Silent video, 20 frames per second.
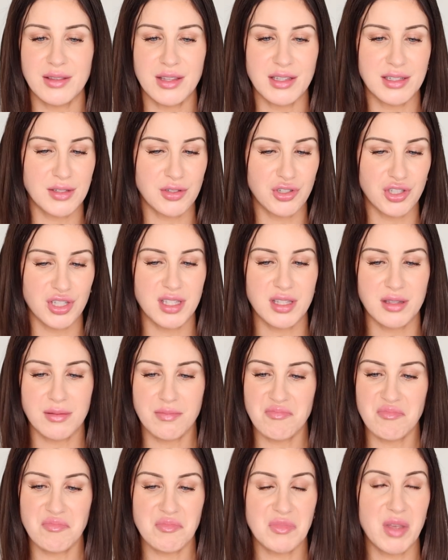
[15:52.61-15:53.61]
This is just
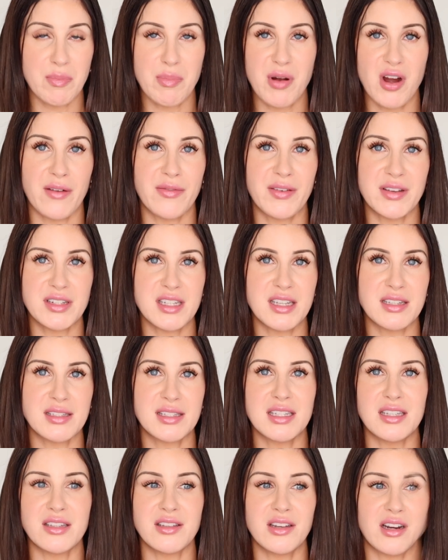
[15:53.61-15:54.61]
the perfect
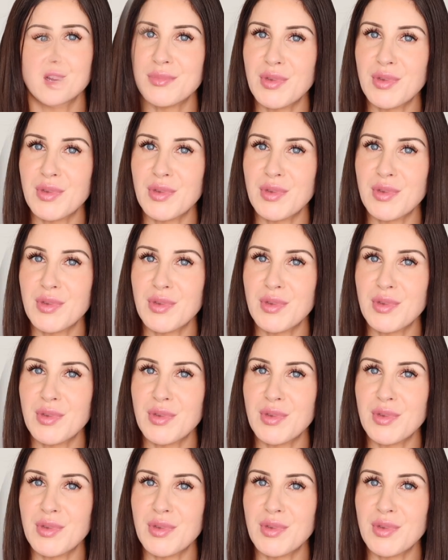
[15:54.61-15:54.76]
concealer.